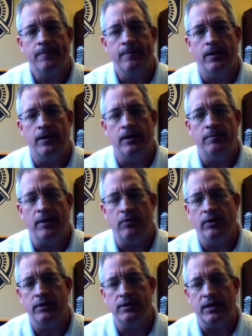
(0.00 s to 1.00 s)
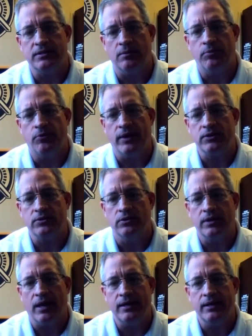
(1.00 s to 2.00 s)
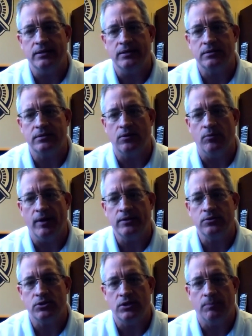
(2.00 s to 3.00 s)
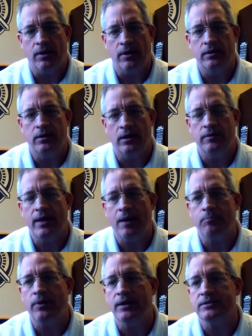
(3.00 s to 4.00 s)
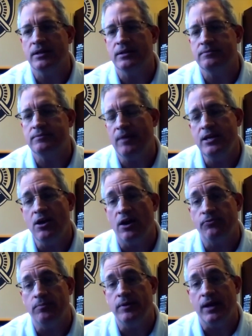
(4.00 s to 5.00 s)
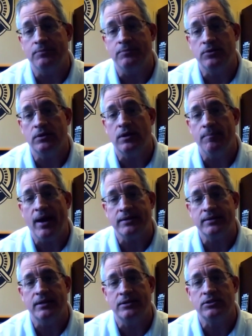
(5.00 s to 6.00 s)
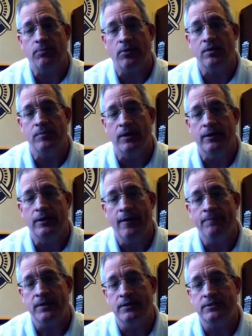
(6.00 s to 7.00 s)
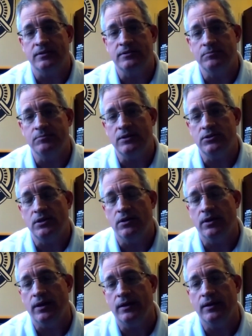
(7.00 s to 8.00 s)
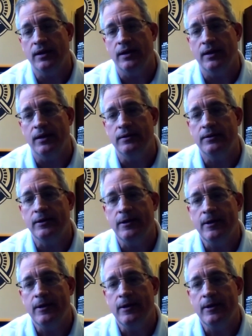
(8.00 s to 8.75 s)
um, and really to get some professional guidance or mentorship on, on that process. And he offered me an opportunity to come back to his department in systems engineering. And